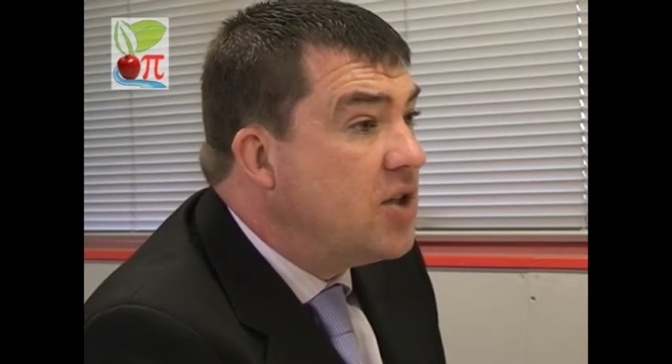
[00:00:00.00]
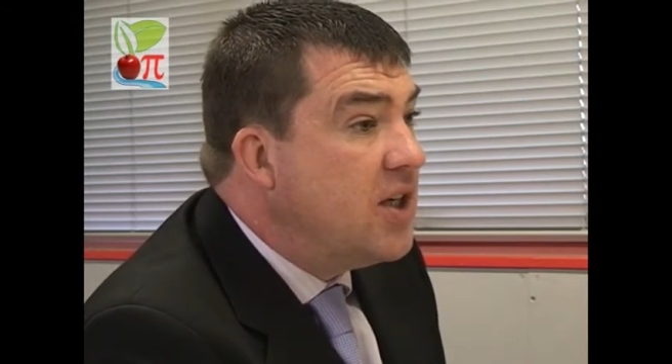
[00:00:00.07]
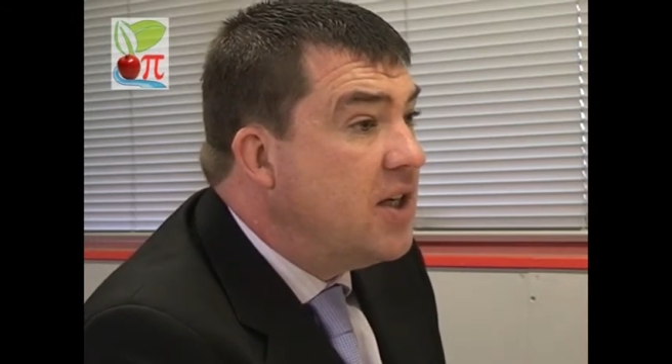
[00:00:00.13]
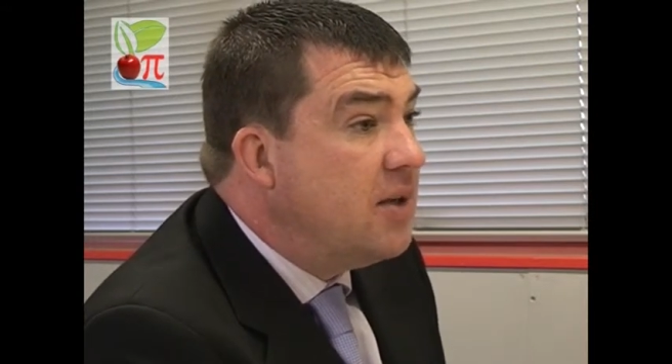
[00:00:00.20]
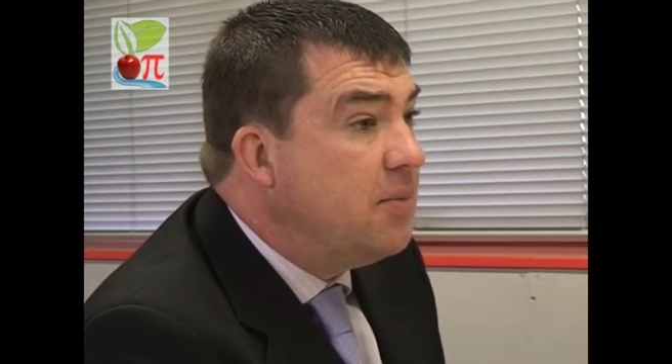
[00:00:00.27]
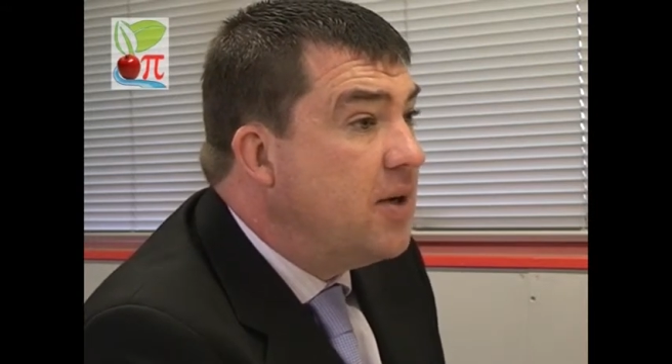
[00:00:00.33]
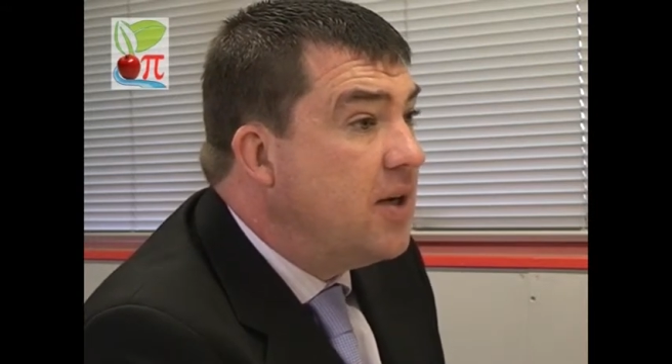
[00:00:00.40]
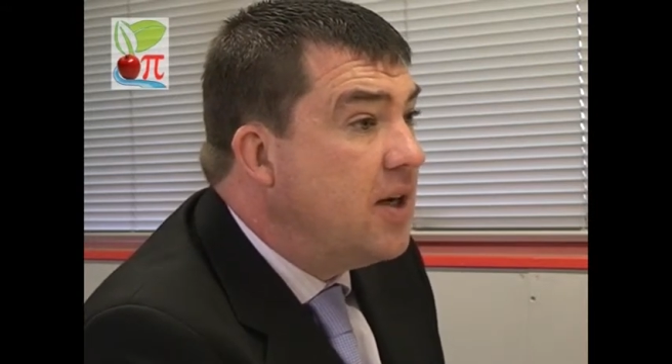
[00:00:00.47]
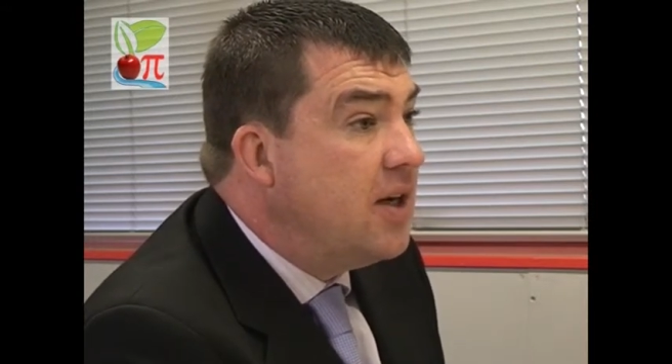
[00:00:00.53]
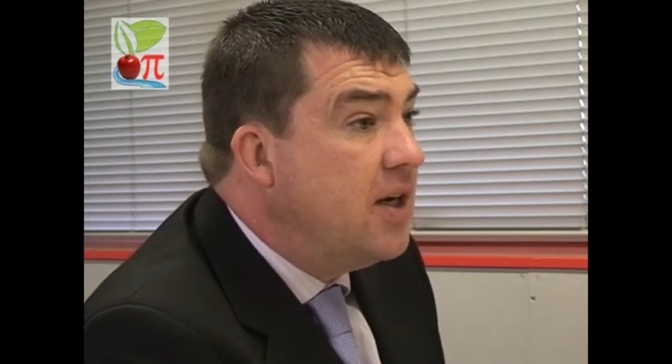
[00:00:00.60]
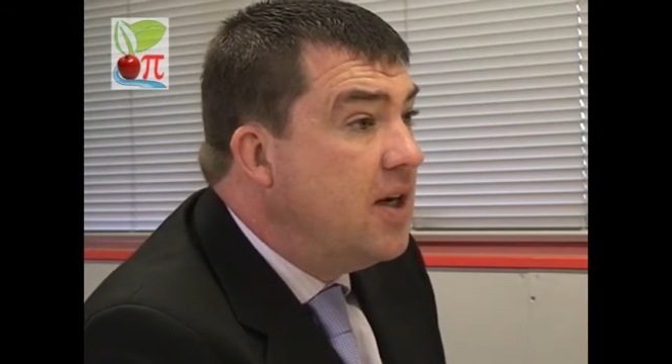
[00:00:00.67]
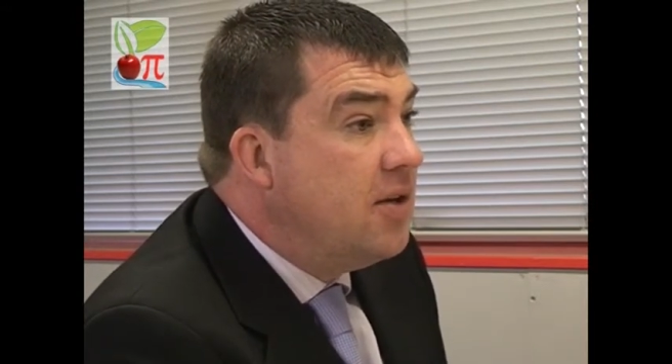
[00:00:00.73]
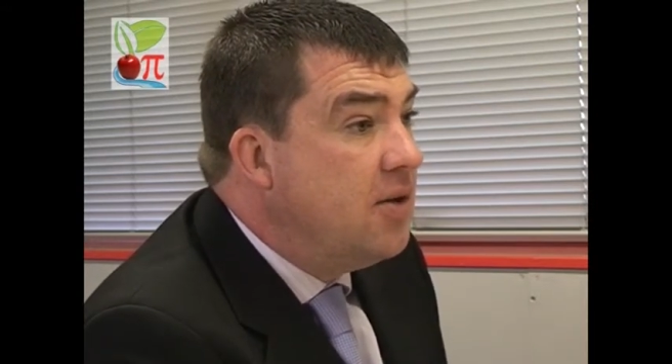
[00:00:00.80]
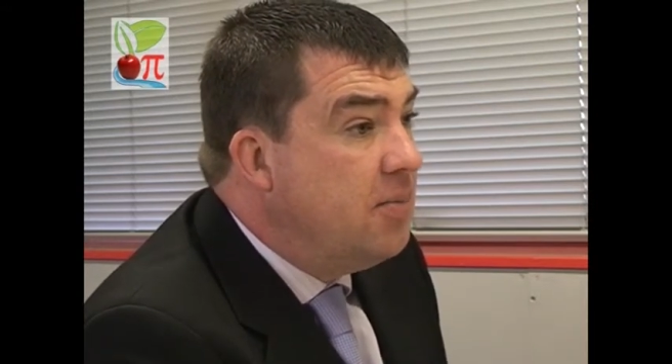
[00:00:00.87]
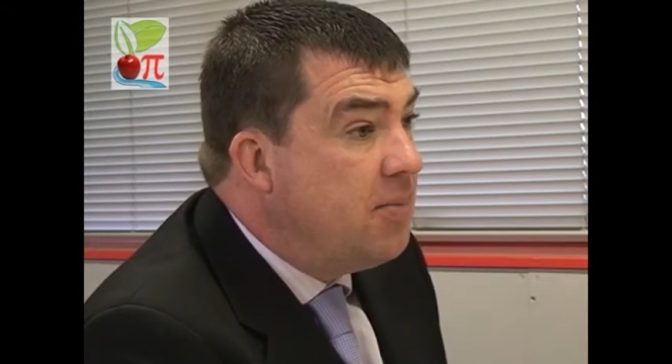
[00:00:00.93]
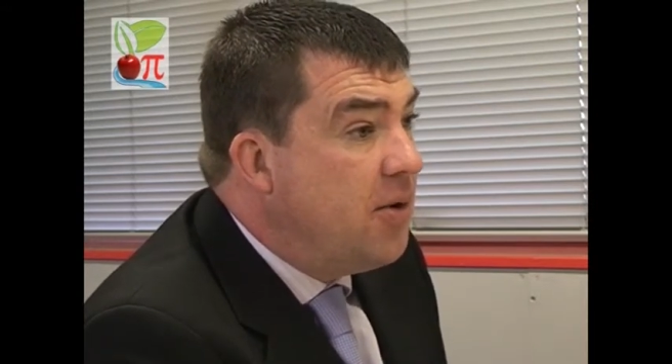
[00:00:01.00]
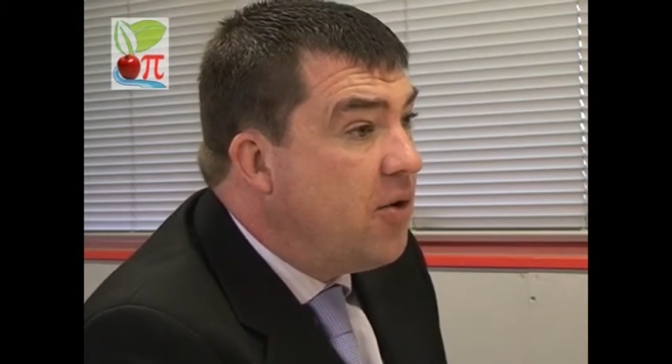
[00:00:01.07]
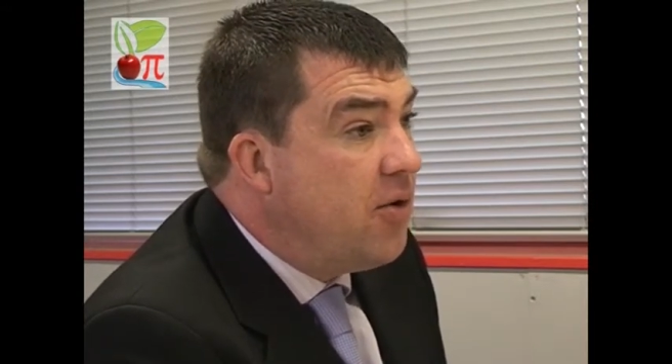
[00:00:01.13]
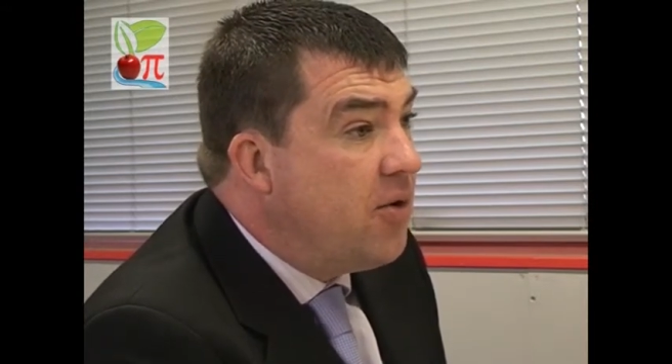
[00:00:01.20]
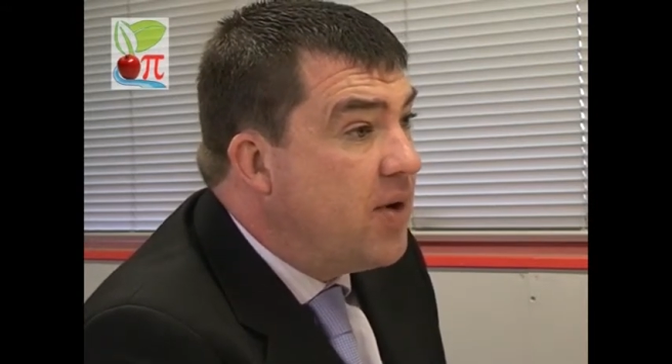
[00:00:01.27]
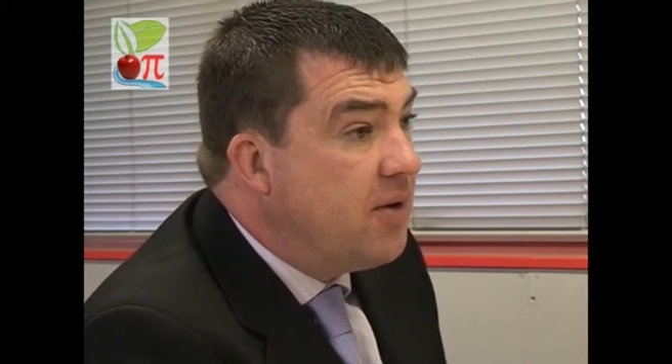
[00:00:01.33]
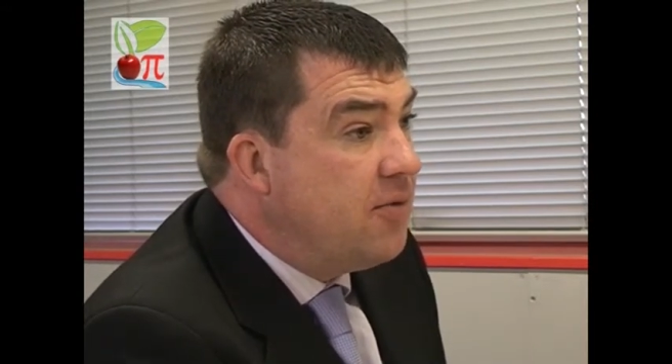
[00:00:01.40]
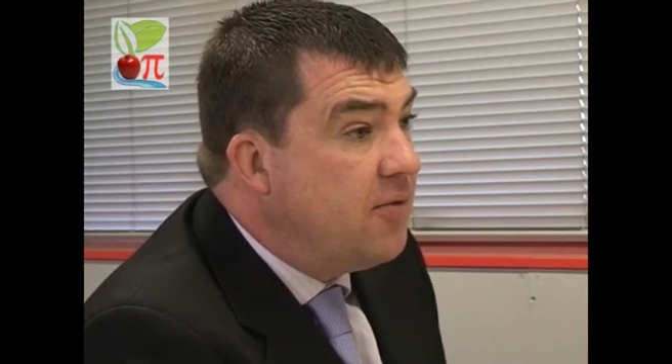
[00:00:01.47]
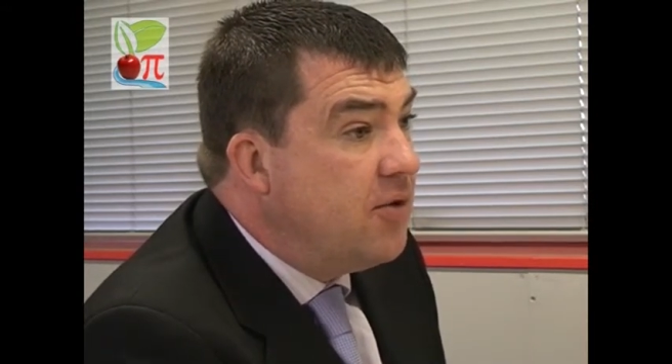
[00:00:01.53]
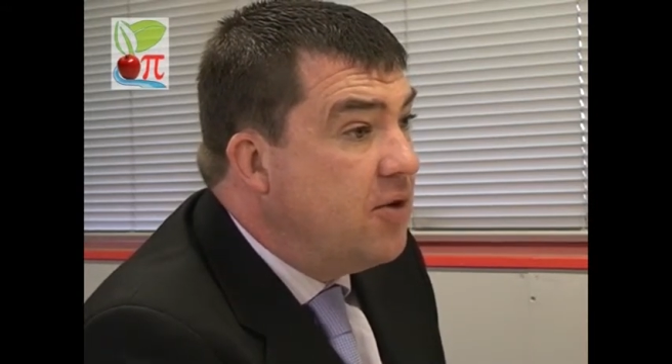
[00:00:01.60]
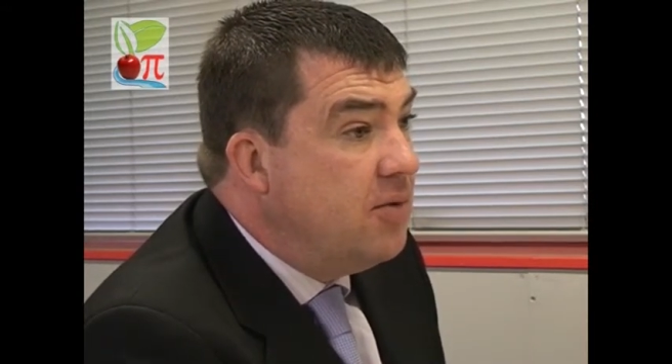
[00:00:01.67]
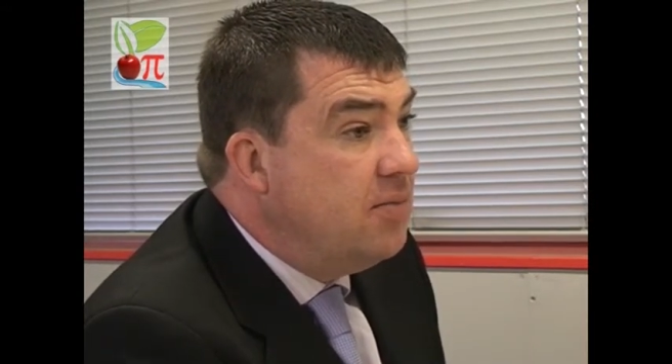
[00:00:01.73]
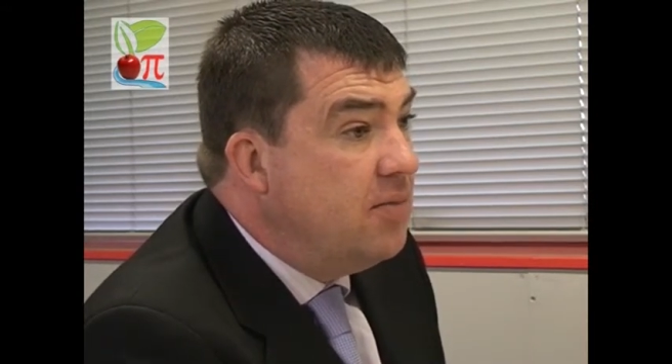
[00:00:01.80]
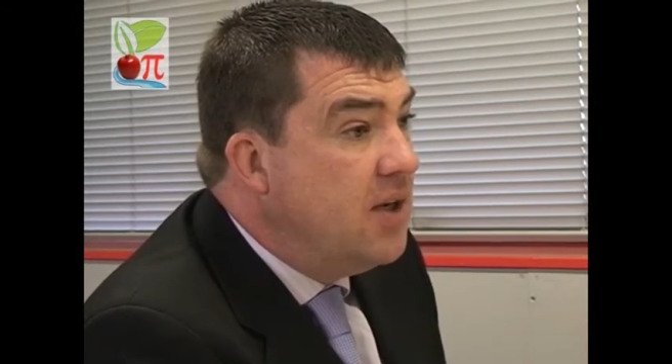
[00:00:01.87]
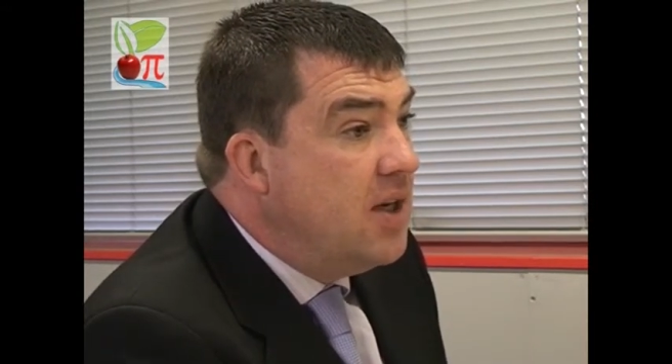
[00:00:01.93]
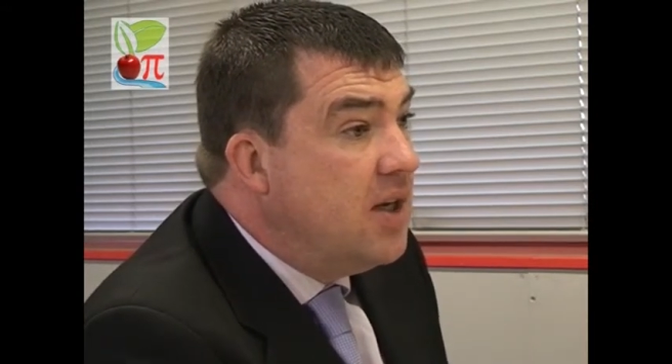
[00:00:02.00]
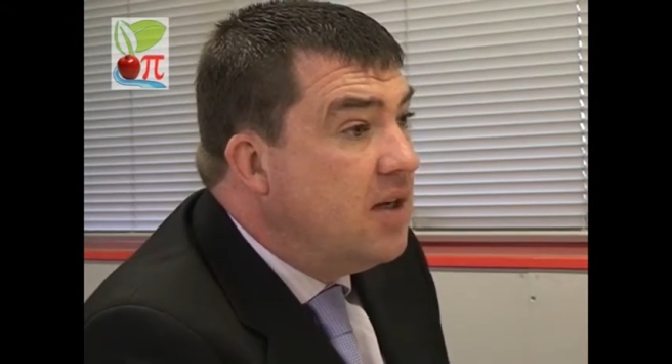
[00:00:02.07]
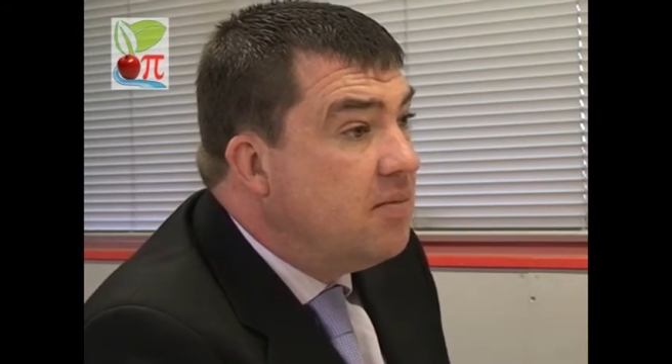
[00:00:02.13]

cheaper than borrowing from